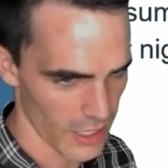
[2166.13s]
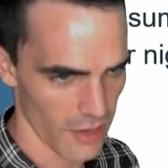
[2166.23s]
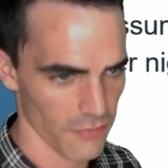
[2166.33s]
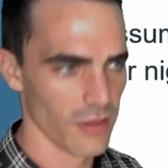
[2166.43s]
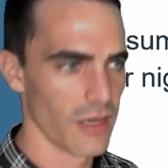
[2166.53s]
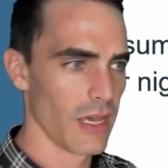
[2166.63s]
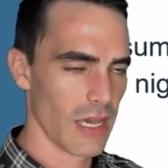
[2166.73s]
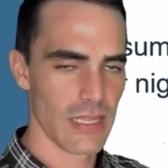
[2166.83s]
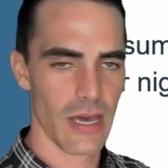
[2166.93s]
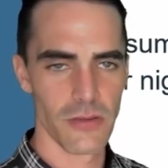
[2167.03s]
have.
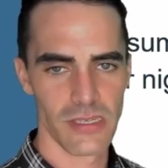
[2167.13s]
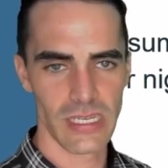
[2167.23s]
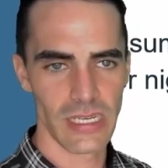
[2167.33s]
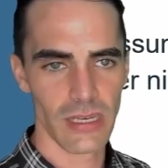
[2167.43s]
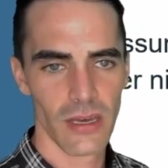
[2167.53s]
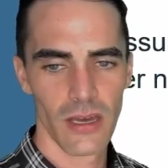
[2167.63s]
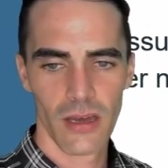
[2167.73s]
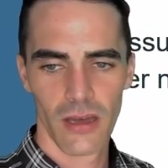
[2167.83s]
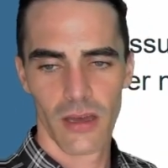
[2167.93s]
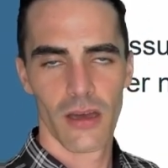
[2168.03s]
And that was indeed
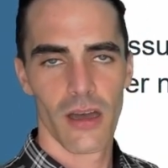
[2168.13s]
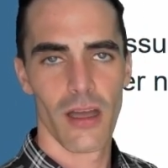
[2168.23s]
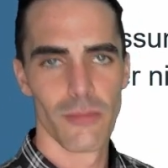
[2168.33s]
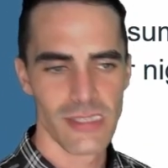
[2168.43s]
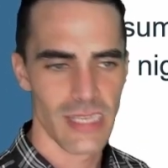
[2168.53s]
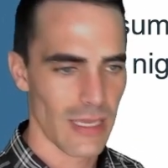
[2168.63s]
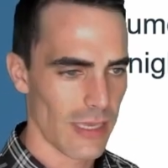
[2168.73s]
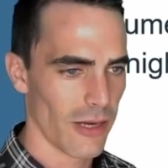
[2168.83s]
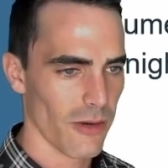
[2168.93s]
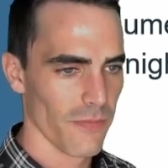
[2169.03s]
our mistake
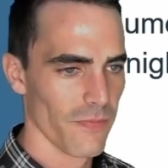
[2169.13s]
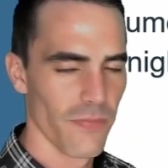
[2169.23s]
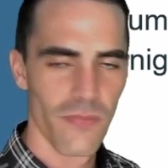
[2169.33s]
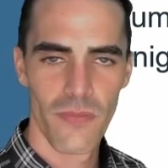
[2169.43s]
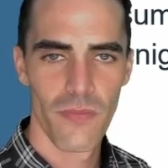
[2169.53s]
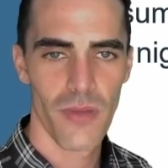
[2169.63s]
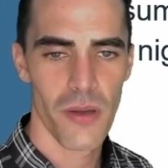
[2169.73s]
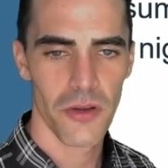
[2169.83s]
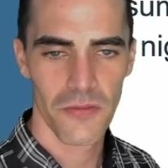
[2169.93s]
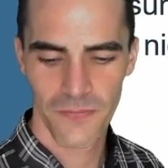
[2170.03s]
here.
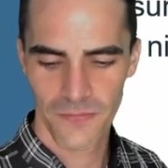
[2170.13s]
Bummer.